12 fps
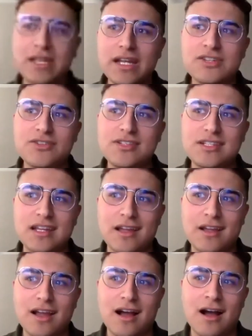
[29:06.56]

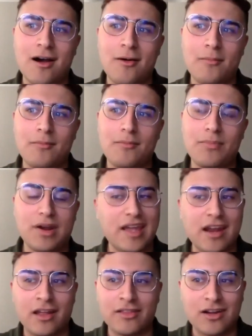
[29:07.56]
interesting. But
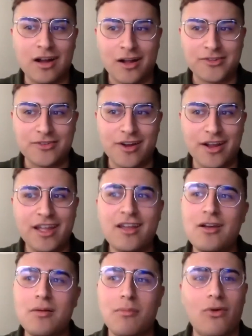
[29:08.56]
again, on the contrary,
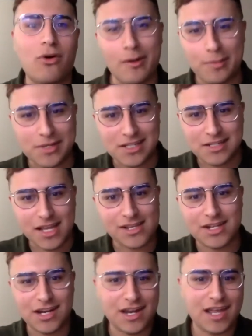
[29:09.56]
more
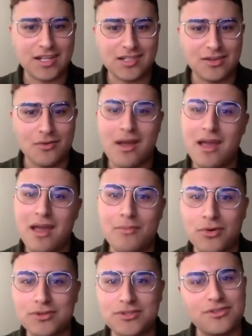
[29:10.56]
representation in ASUA,
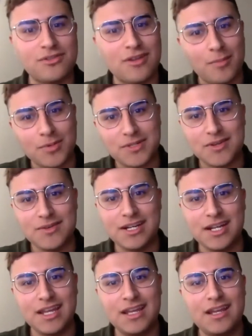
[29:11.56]
more student
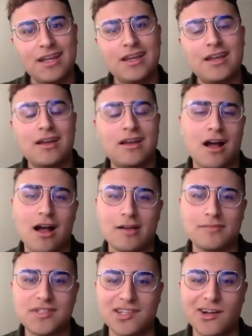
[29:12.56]
opportunity.
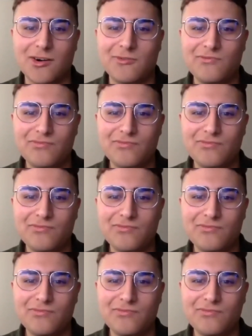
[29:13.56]
So